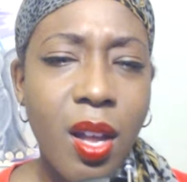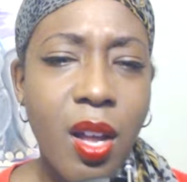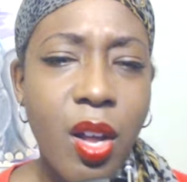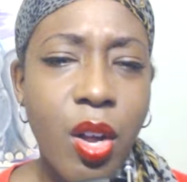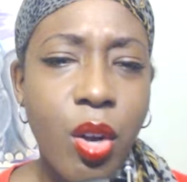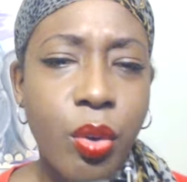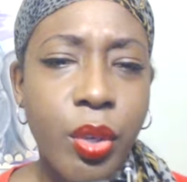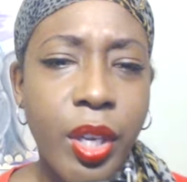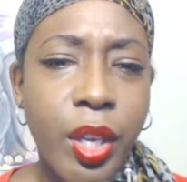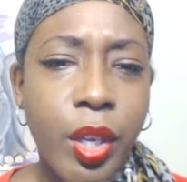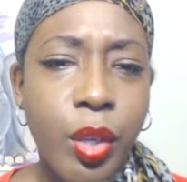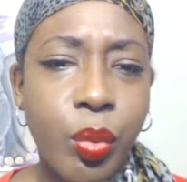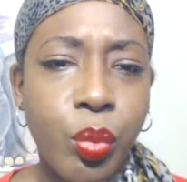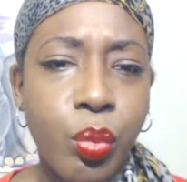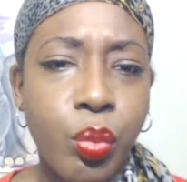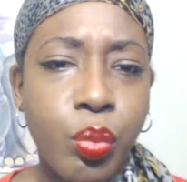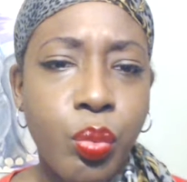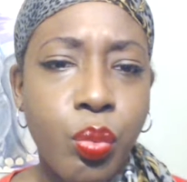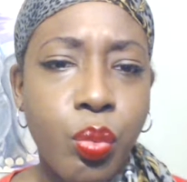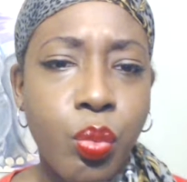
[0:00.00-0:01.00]
Okay,
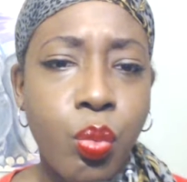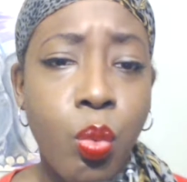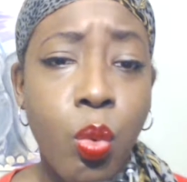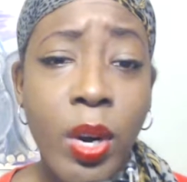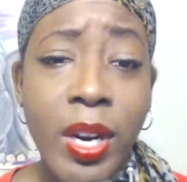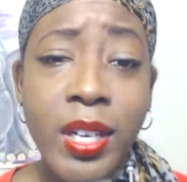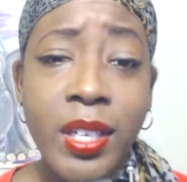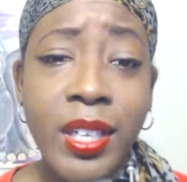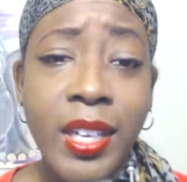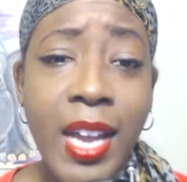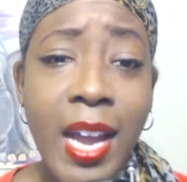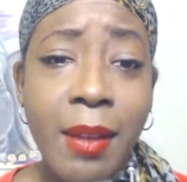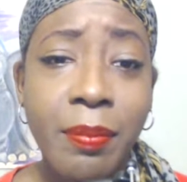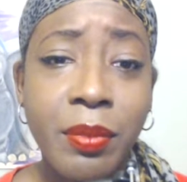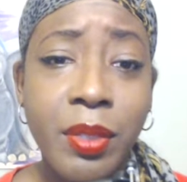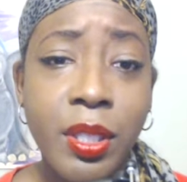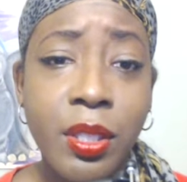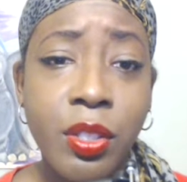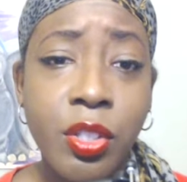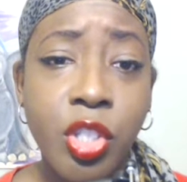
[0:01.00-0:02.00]
when
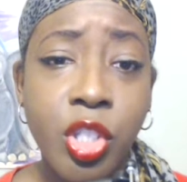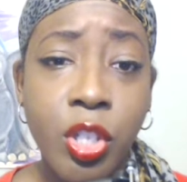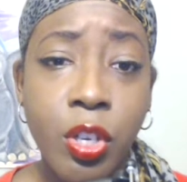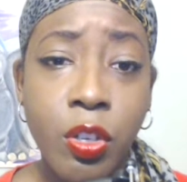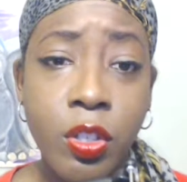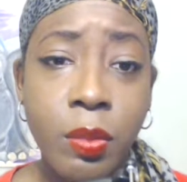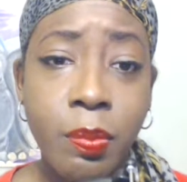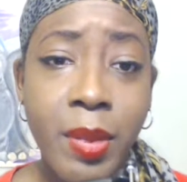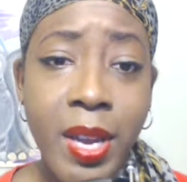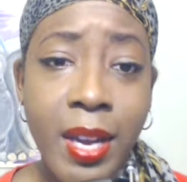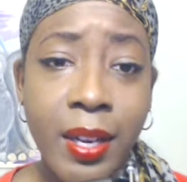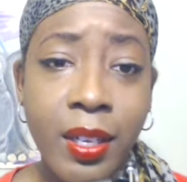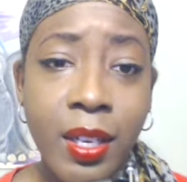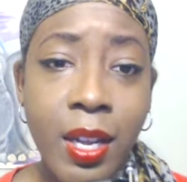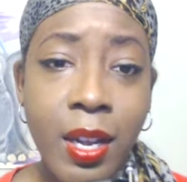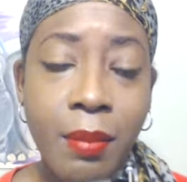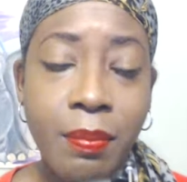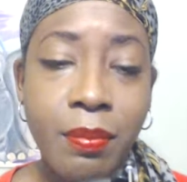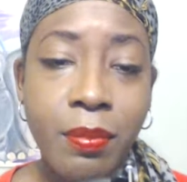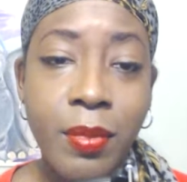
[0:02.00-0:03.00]
Captain shows back
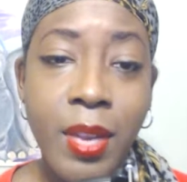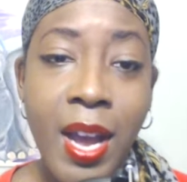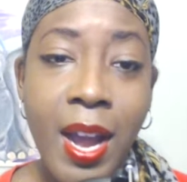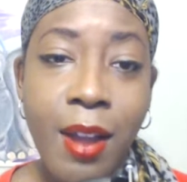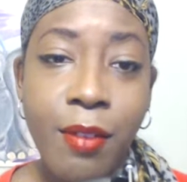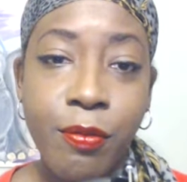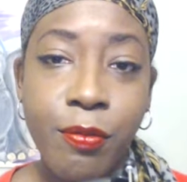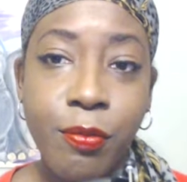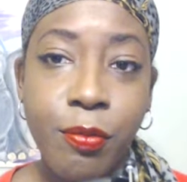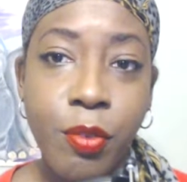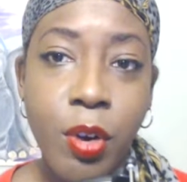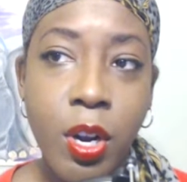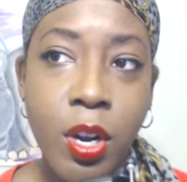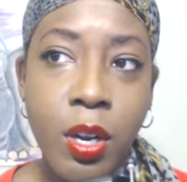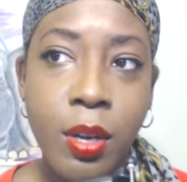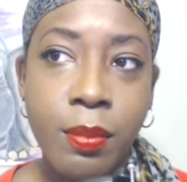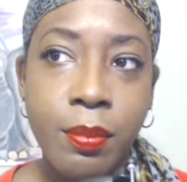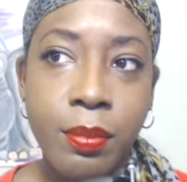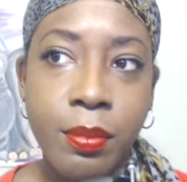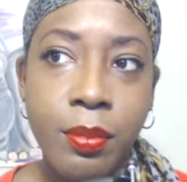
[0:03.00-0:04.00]
up, not
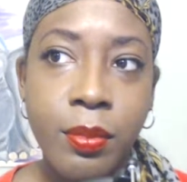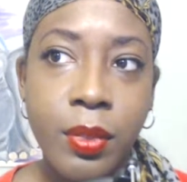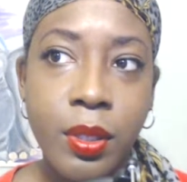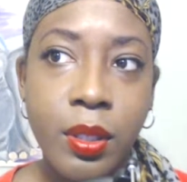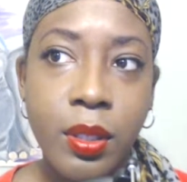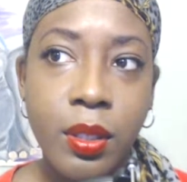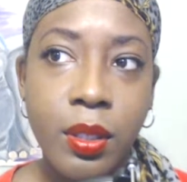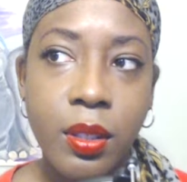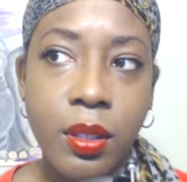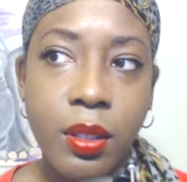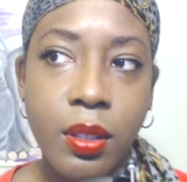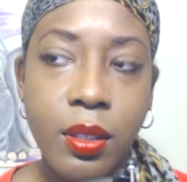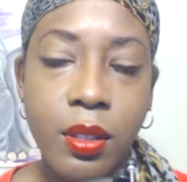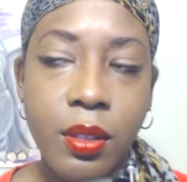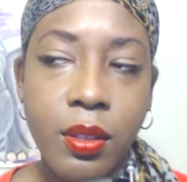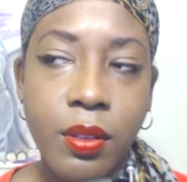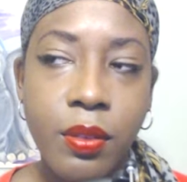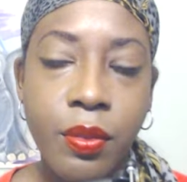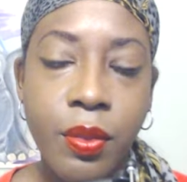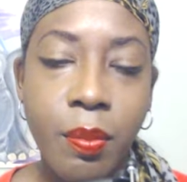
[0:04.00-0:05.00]
from
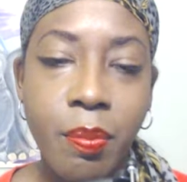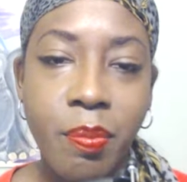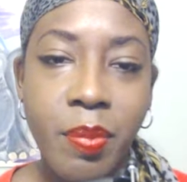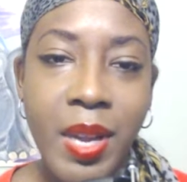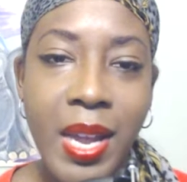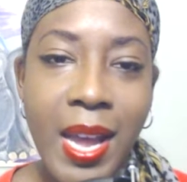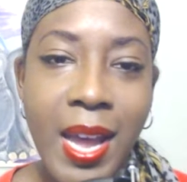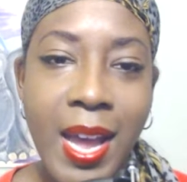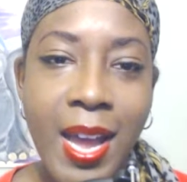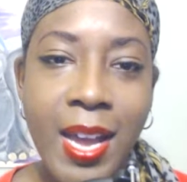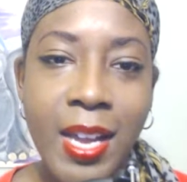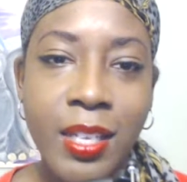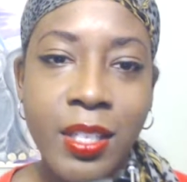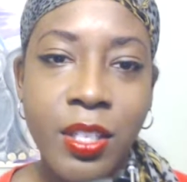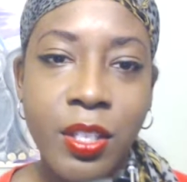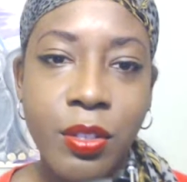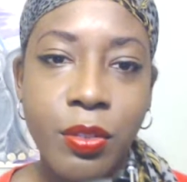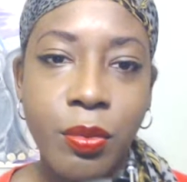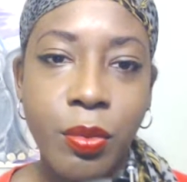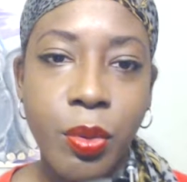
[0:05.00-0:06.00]
the
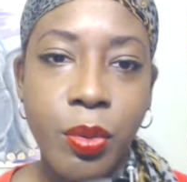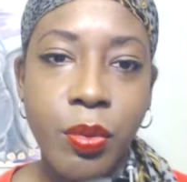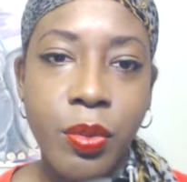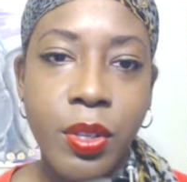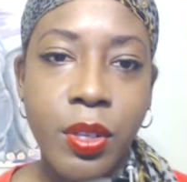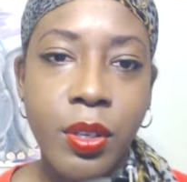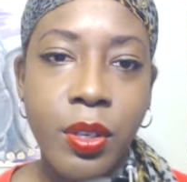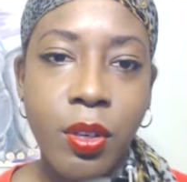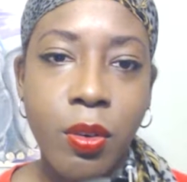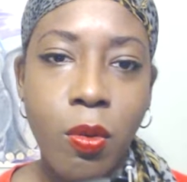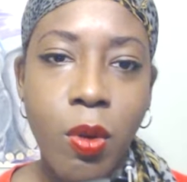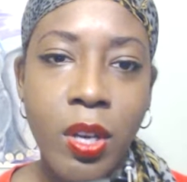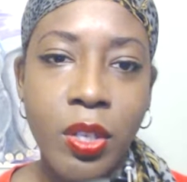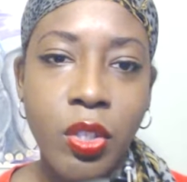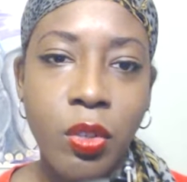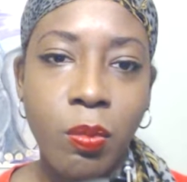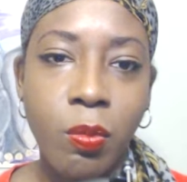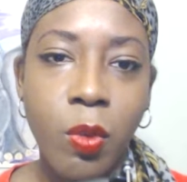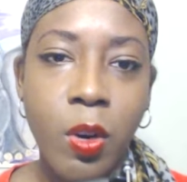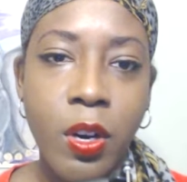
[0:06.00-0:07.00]
past through the
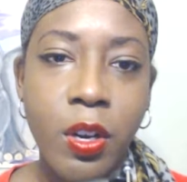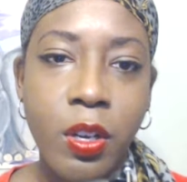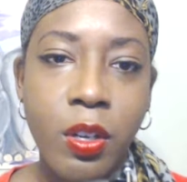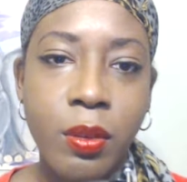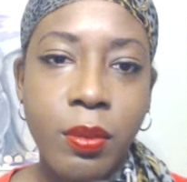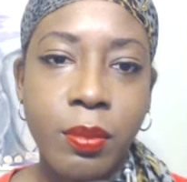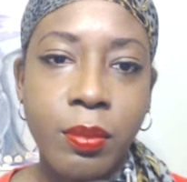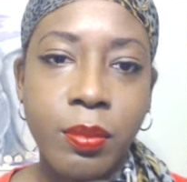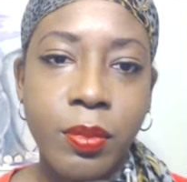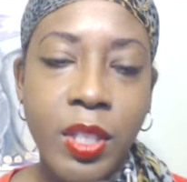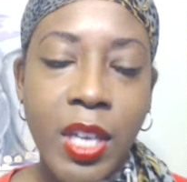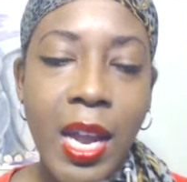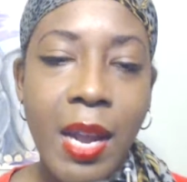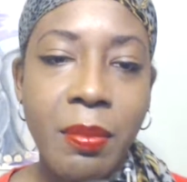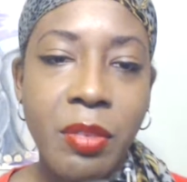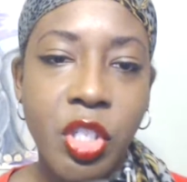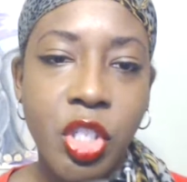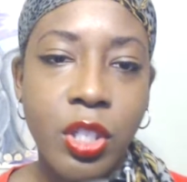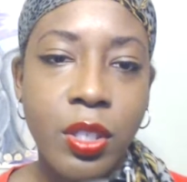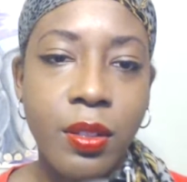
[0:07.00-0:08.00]
quantum realm time
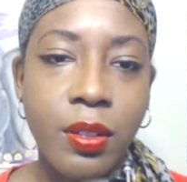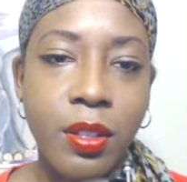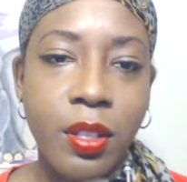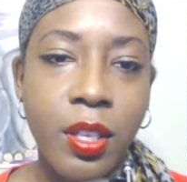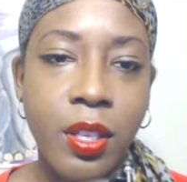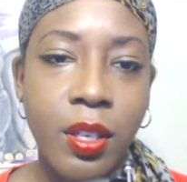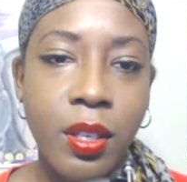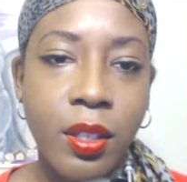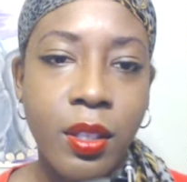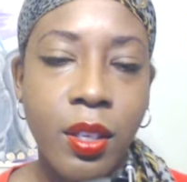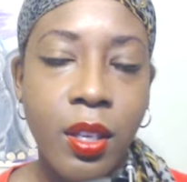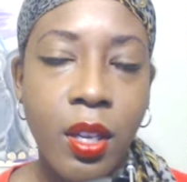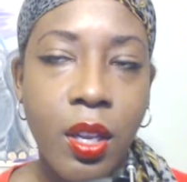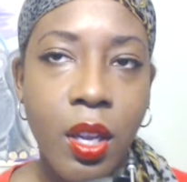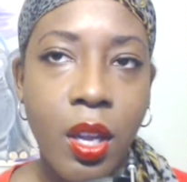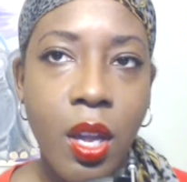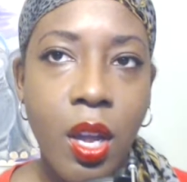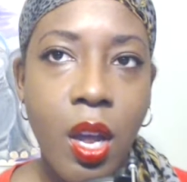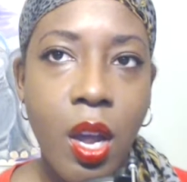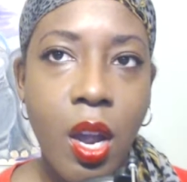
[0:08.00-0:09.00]
machine thing,
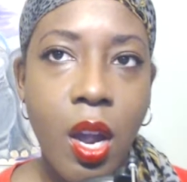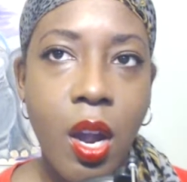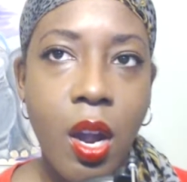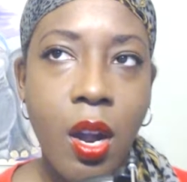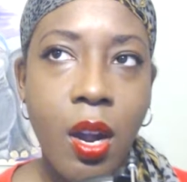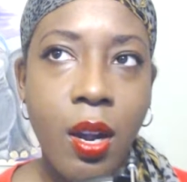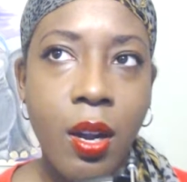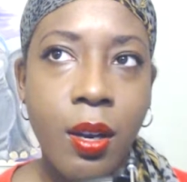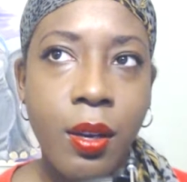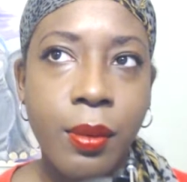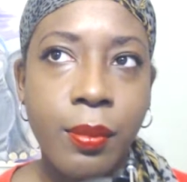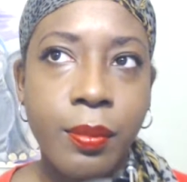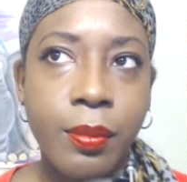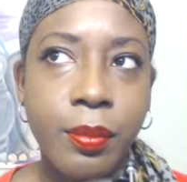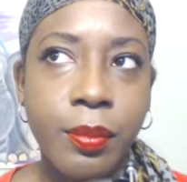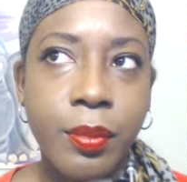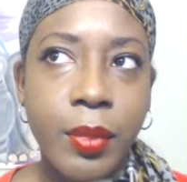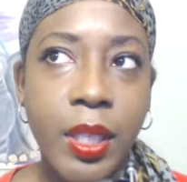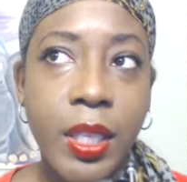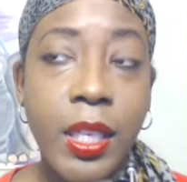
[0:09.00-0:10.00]

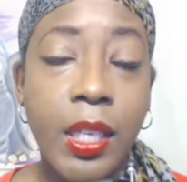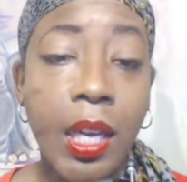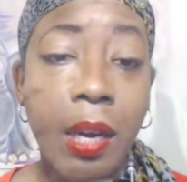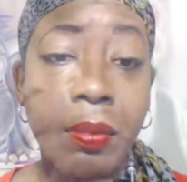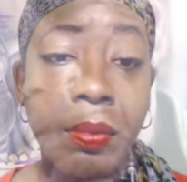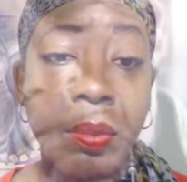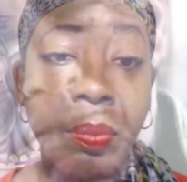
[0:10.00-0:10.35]
he comes